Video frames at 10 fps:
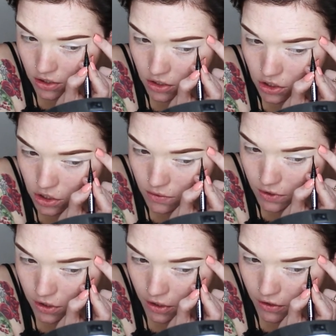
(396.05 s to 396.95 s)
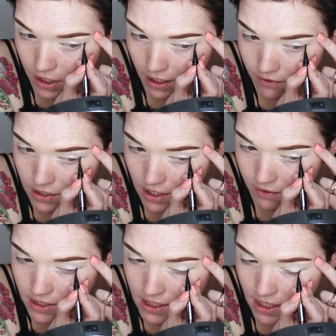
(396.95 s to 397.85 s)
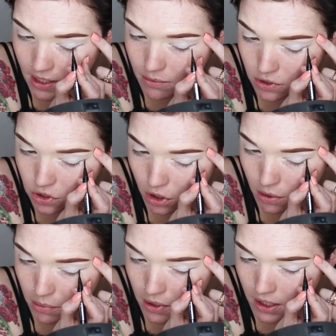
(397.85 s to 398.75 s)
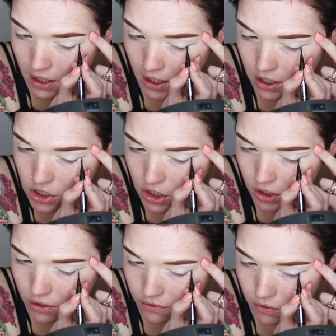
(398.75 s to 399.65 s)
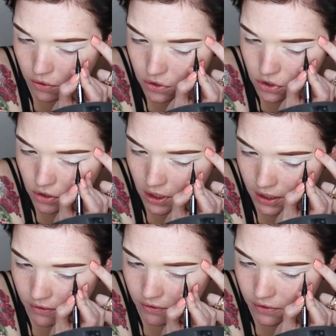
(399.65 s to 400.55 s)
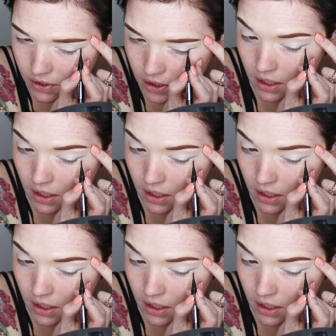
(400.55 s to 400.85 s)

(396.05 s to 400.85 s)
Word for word: So she would go on never to have a stable job, yet she could afford to live